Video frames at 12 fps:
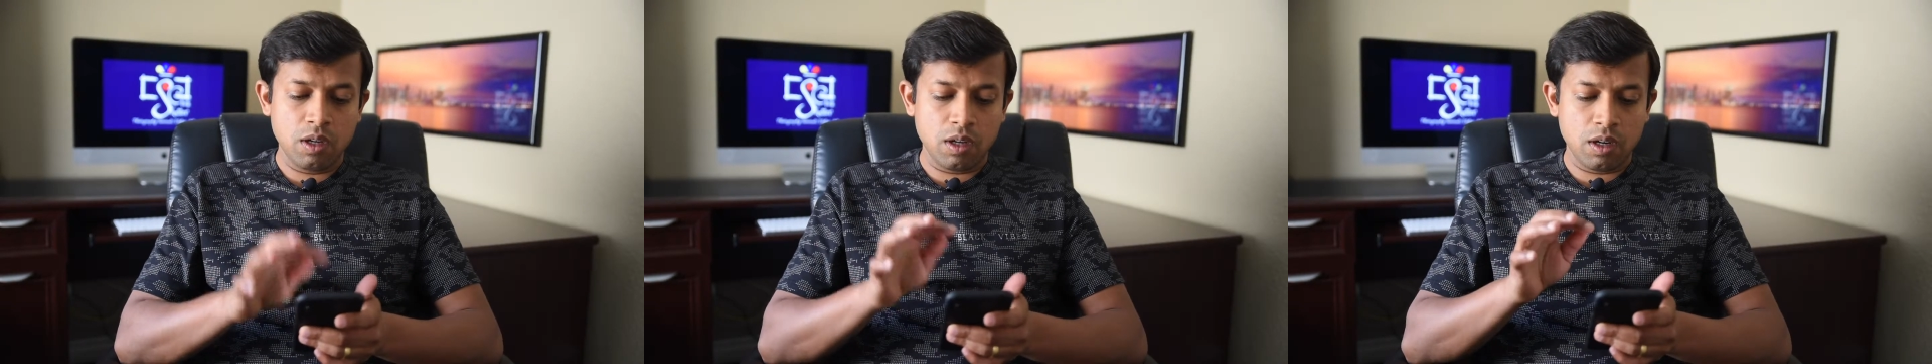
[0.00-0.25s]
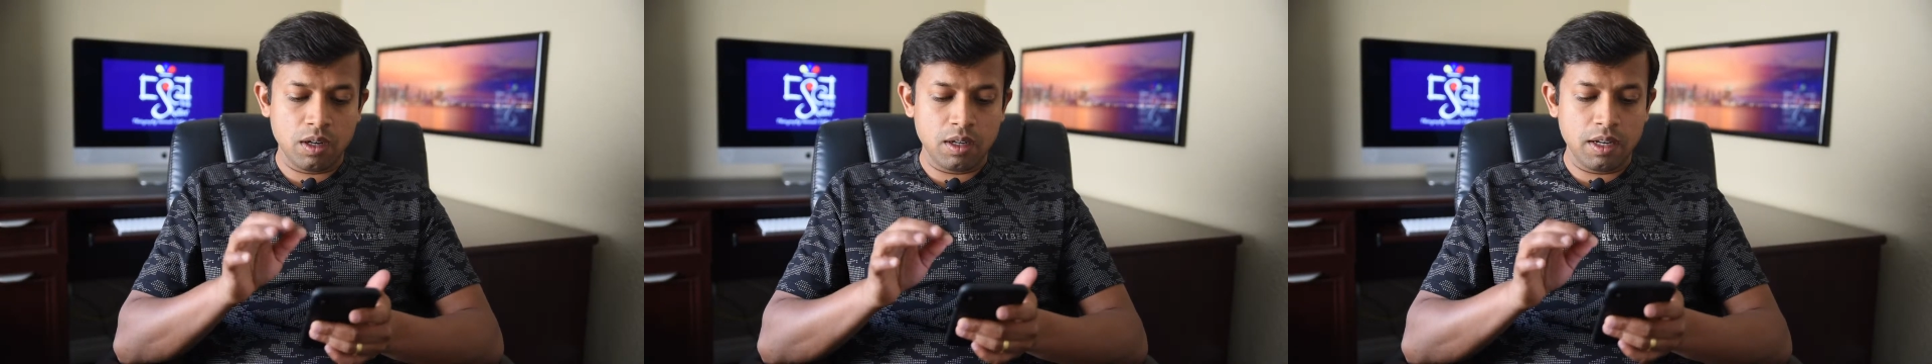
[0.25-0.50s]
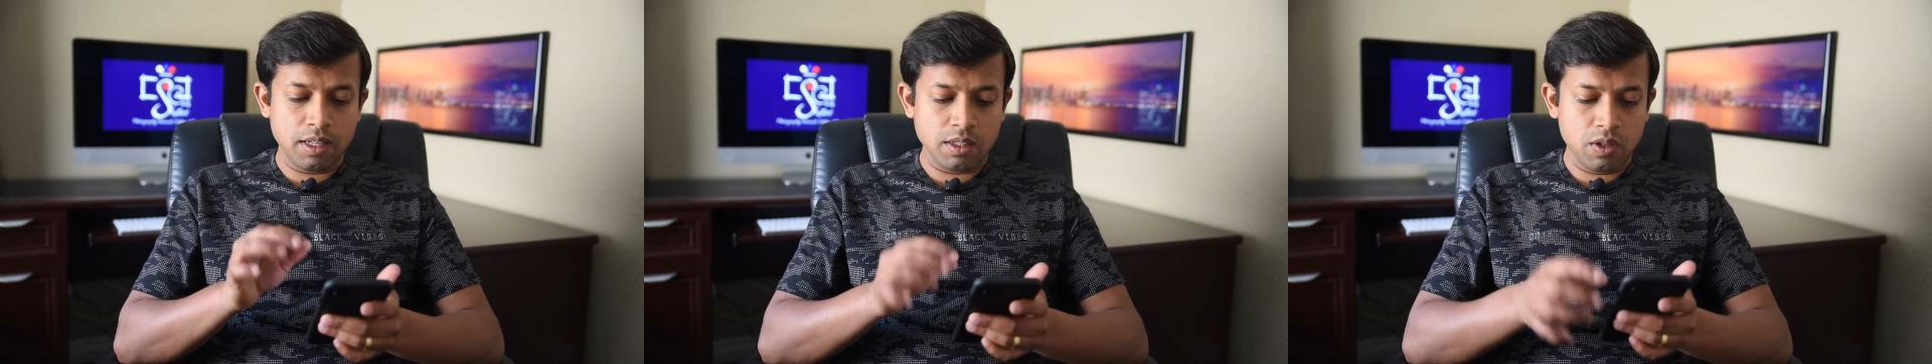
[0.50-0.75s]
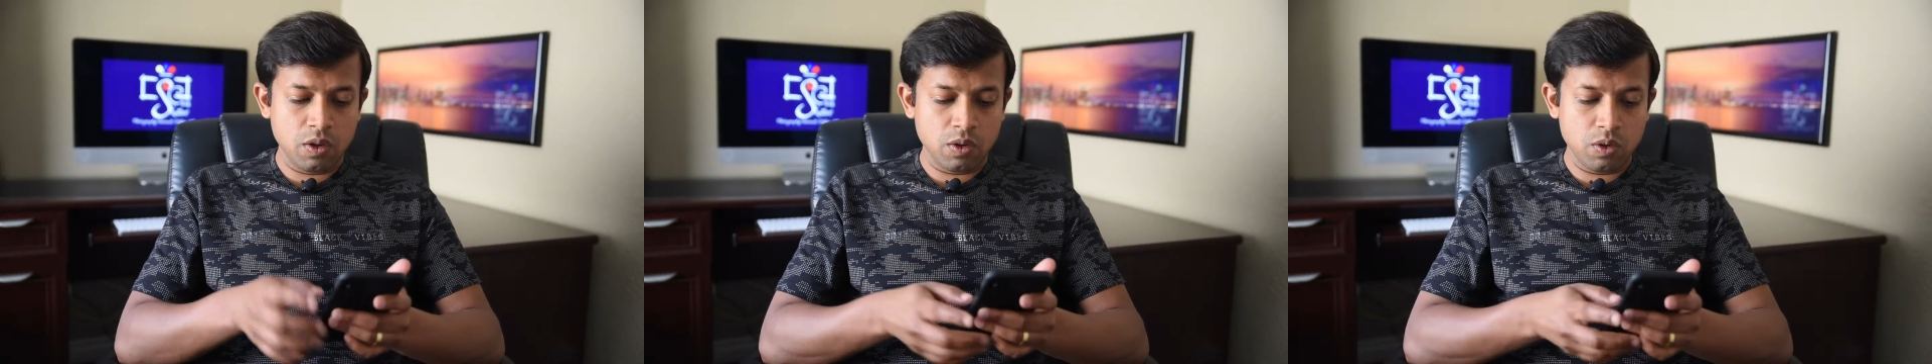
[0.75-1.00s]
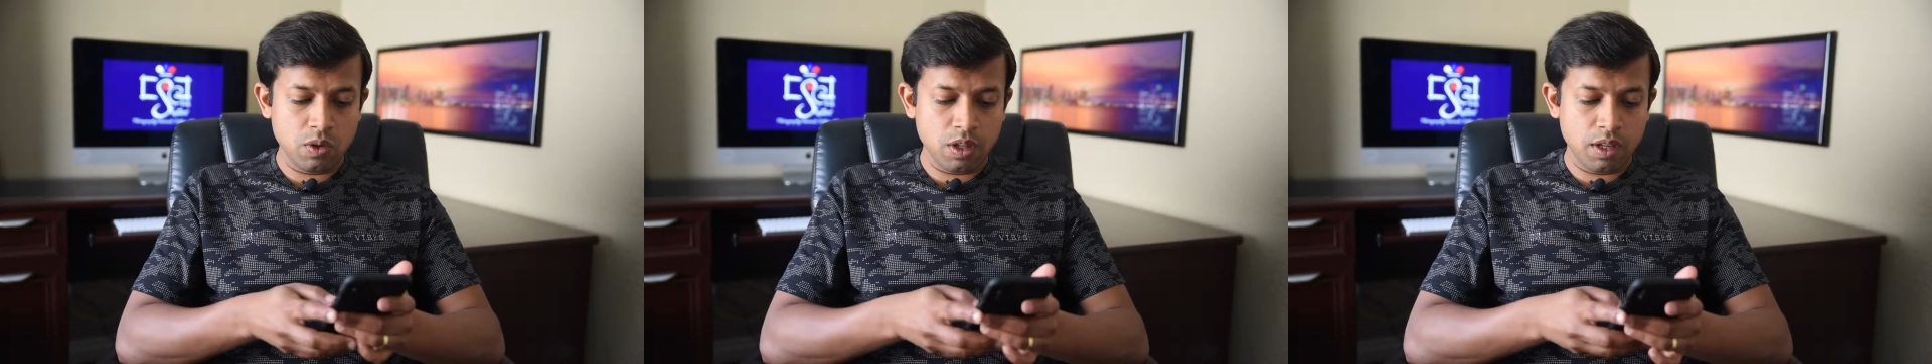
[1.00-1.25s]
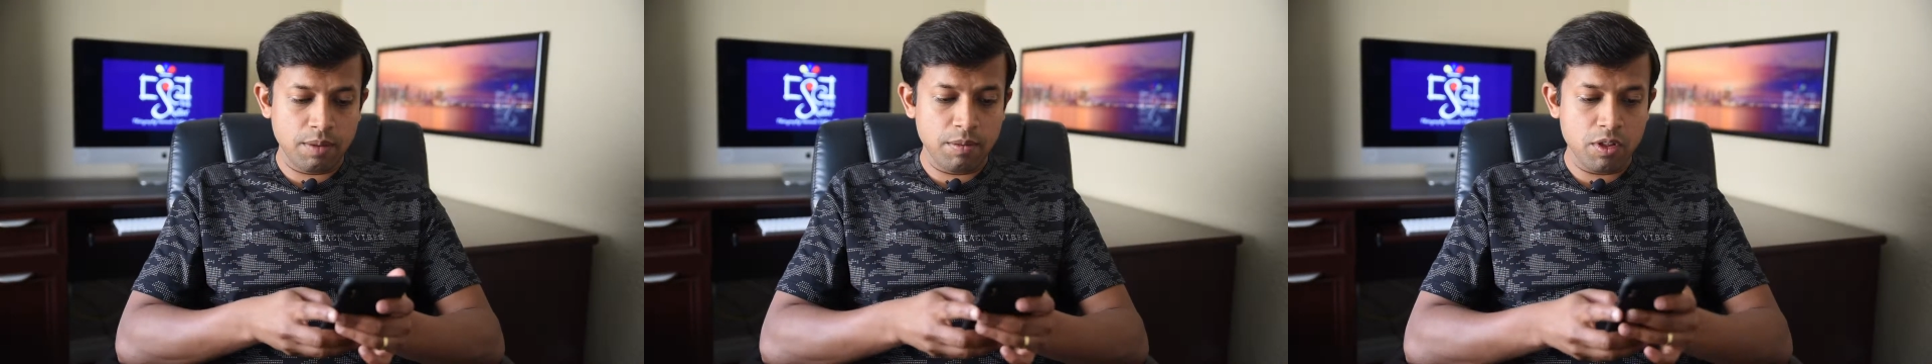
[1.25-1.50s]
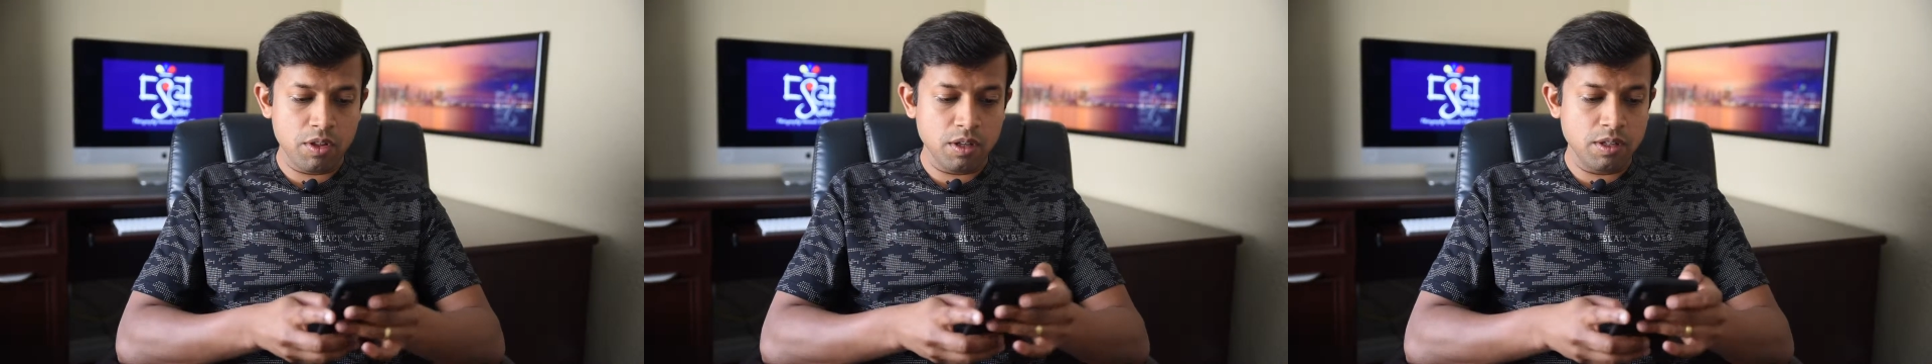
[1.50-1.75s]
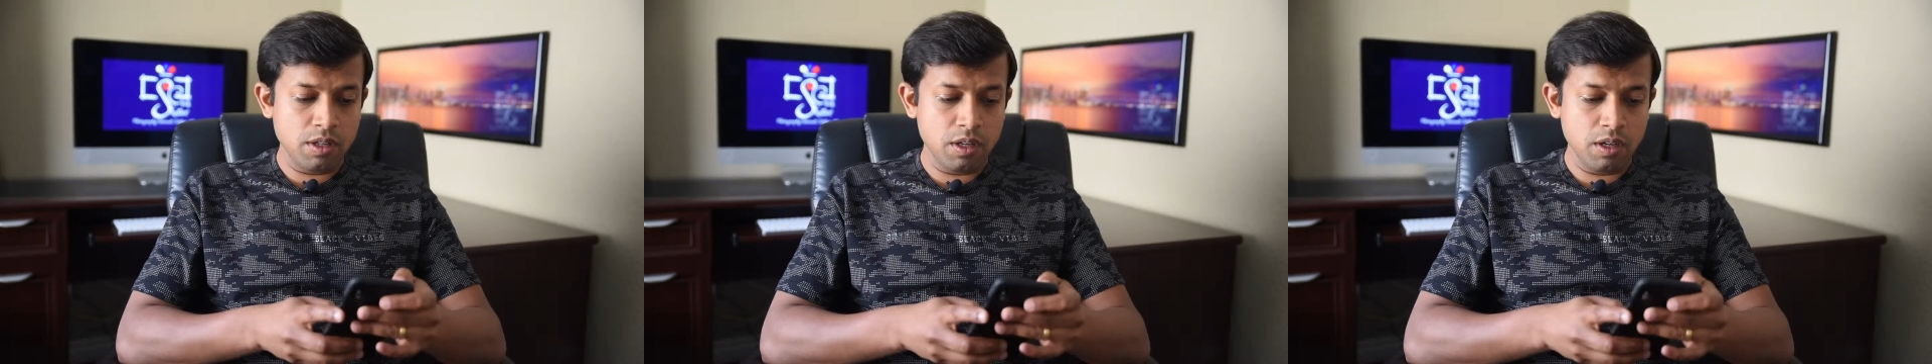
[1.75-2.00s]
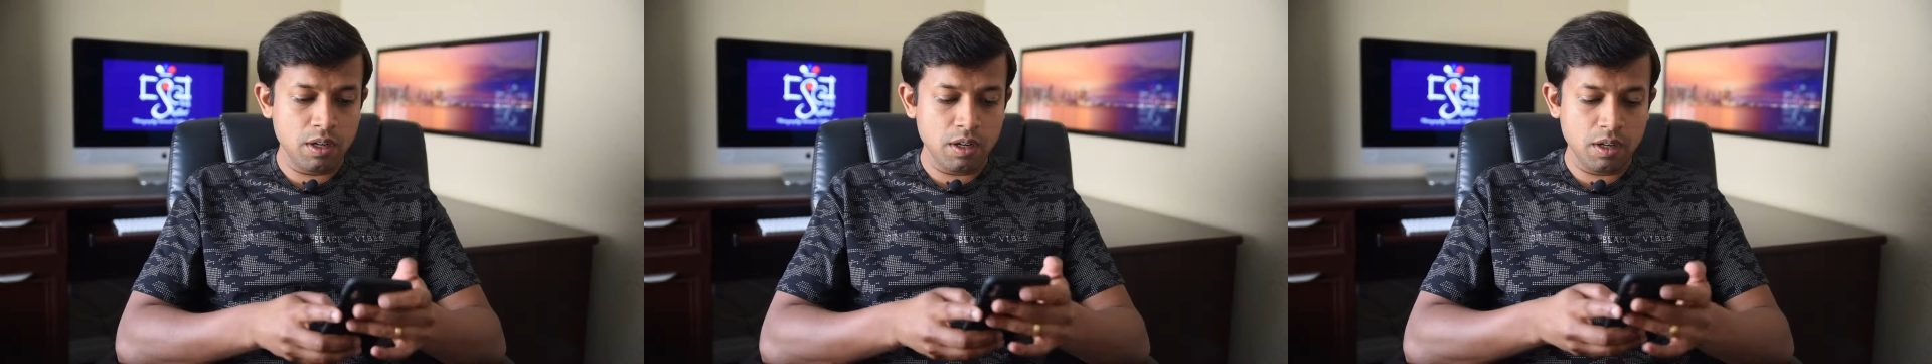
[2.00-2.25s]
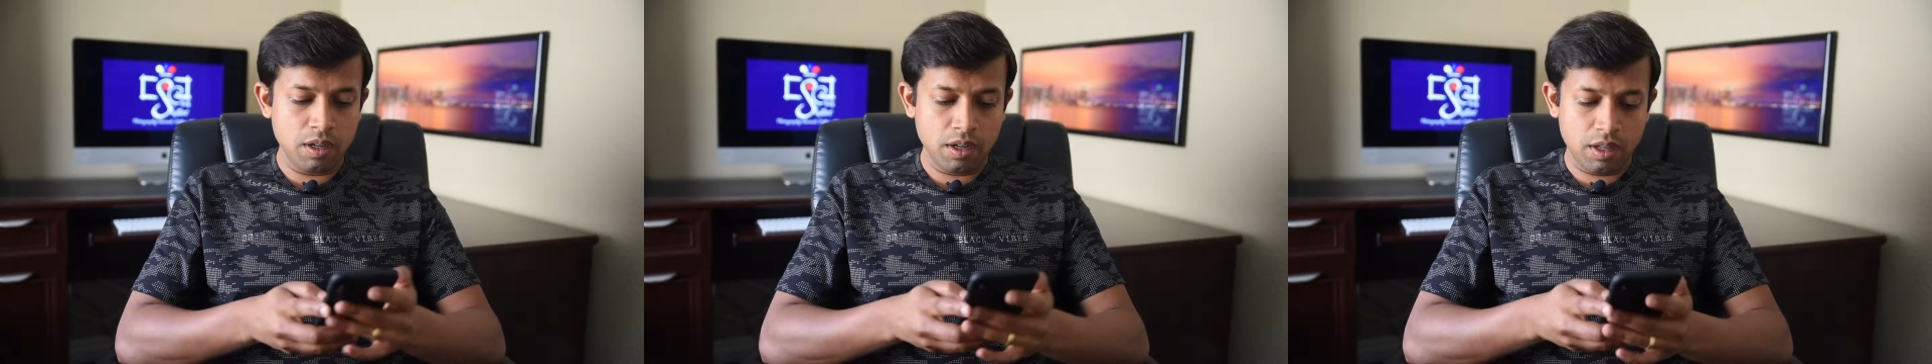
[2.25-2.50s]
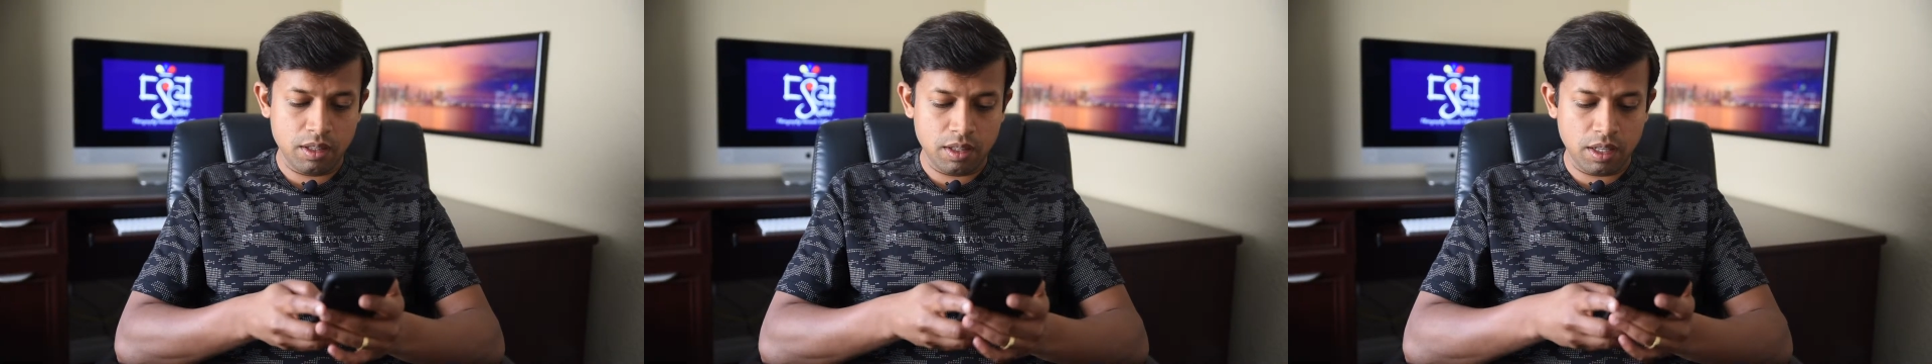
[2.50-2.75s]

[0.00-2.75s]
let's go to the images here, and